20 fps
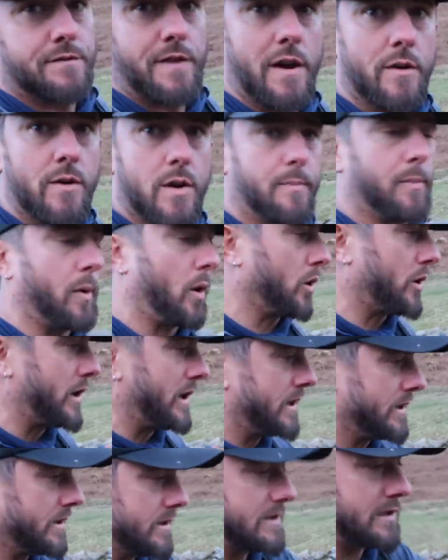very
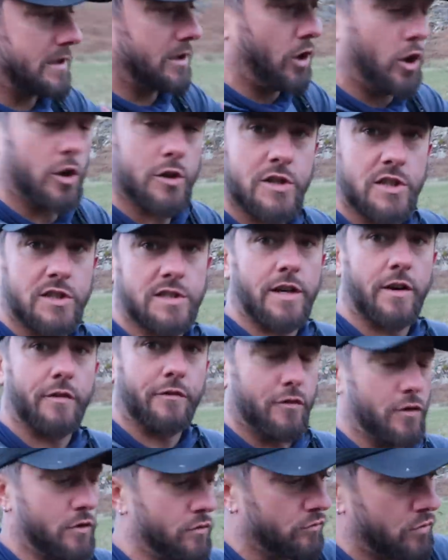boggy and there's lots of
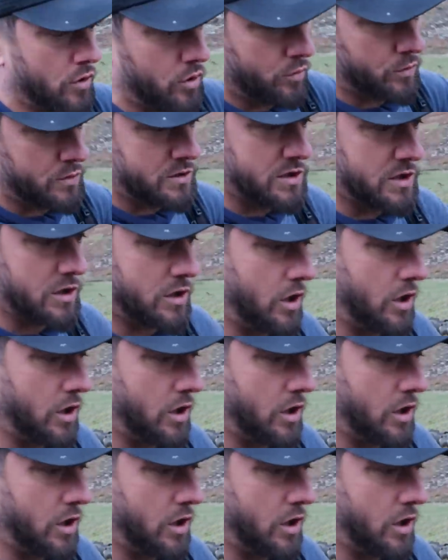different routes to